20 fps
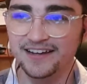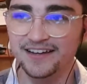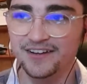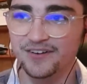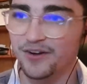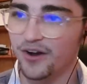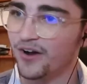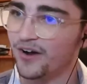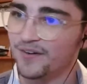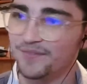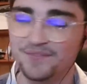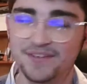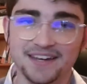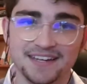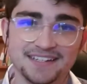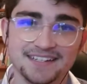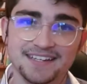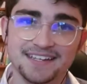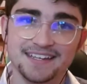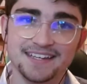oh mate,
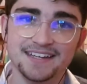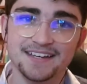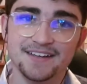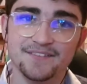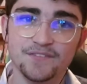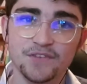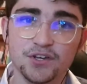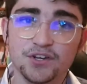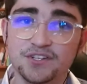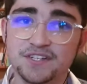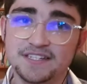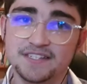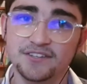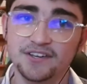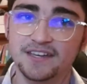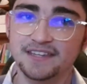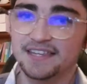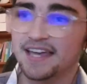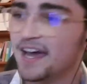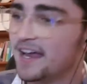you can just look
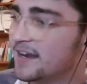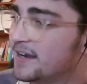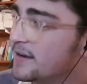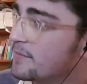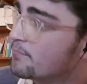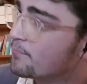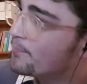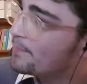at that and